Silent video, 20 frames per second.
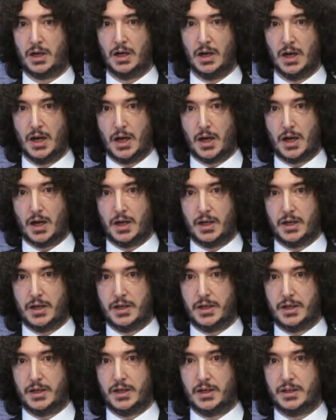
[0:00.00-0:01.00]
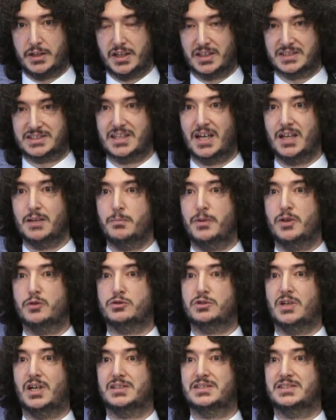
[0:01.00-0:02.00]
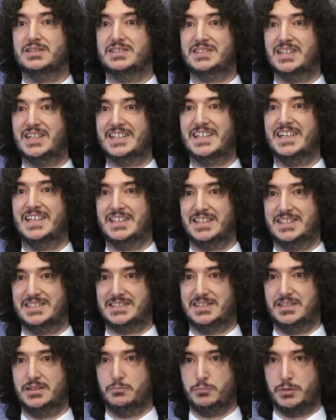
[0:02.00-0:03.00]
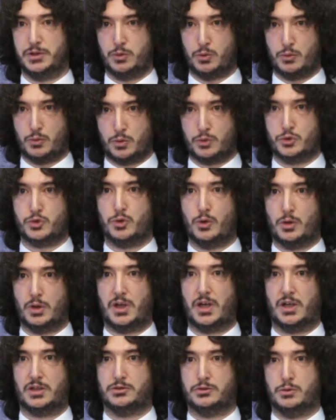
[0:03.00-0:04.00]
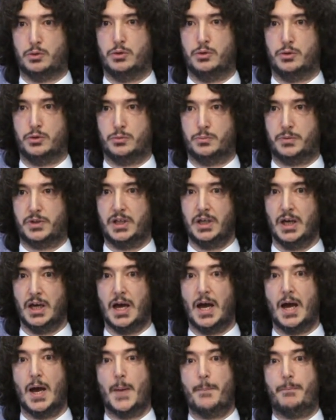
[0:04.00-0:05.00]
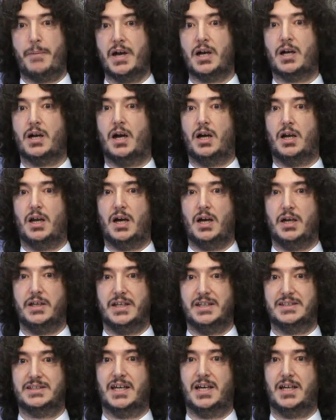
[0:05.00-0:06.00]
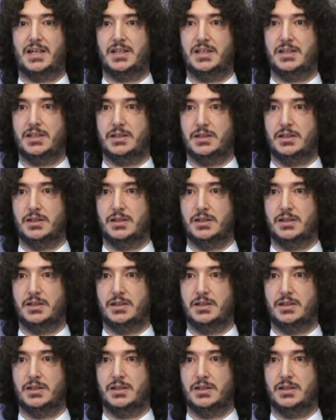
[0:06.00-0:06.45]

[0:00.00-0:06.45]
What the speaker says: However, I am saying that this is a legal professional, that existing legislation in Turkey already has sufficient scope.